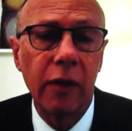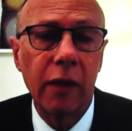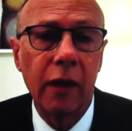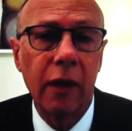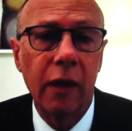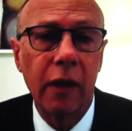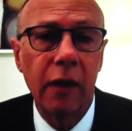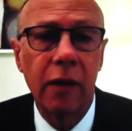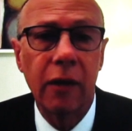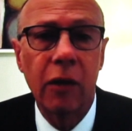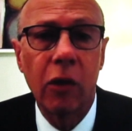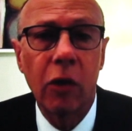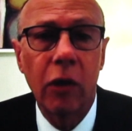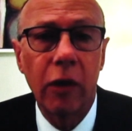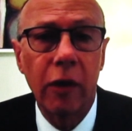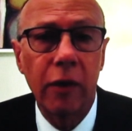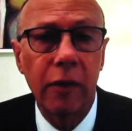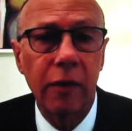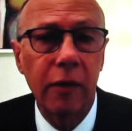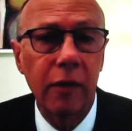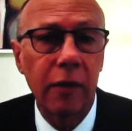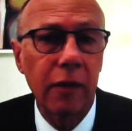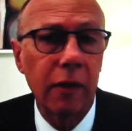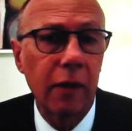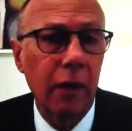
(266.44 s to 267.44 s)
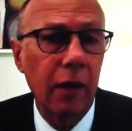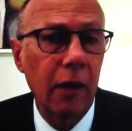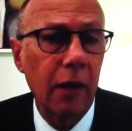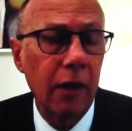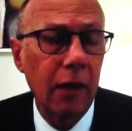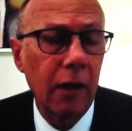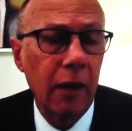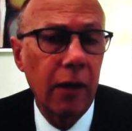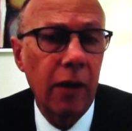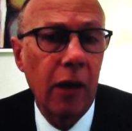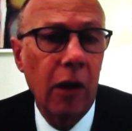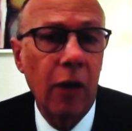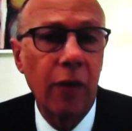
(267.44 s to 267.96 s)
with colleagues at
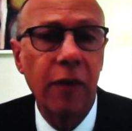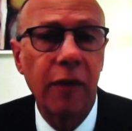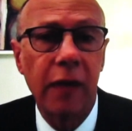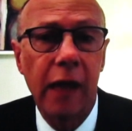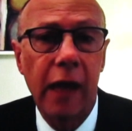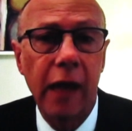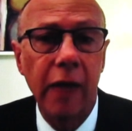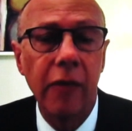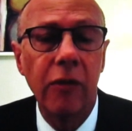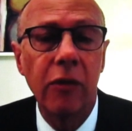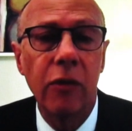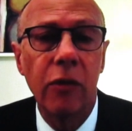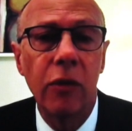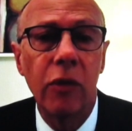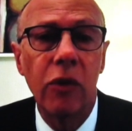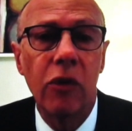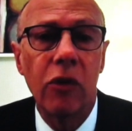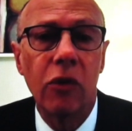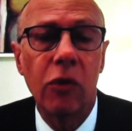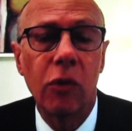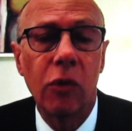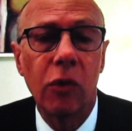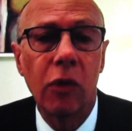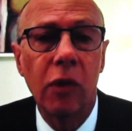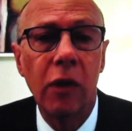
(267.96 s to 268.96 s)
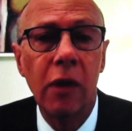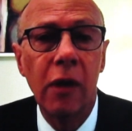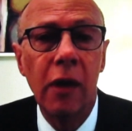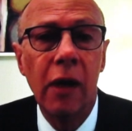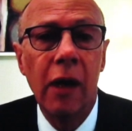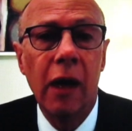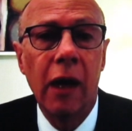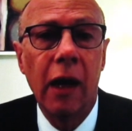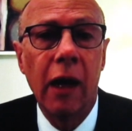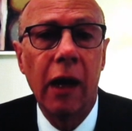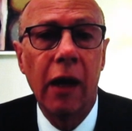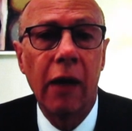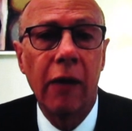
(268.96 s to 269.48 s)
RCN to ensure
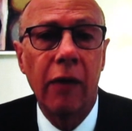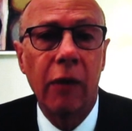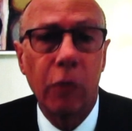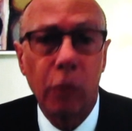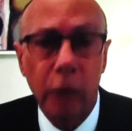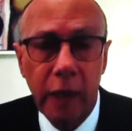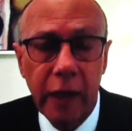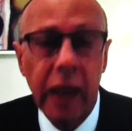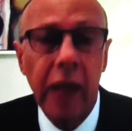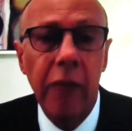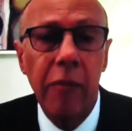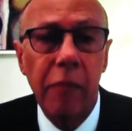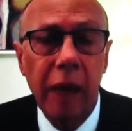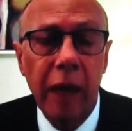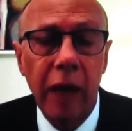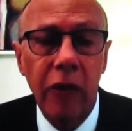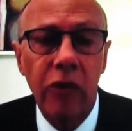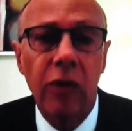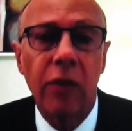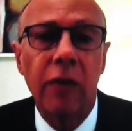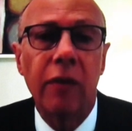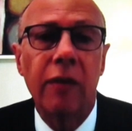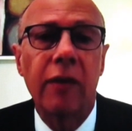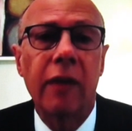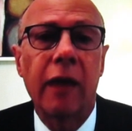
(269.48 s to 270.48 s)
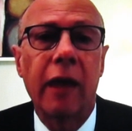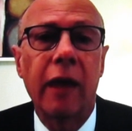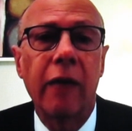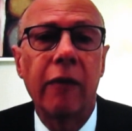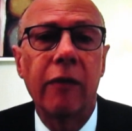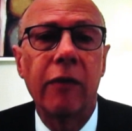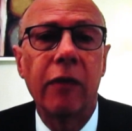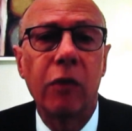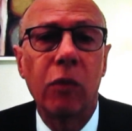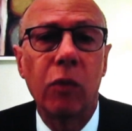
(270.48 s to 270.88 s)
that we keep patients safe,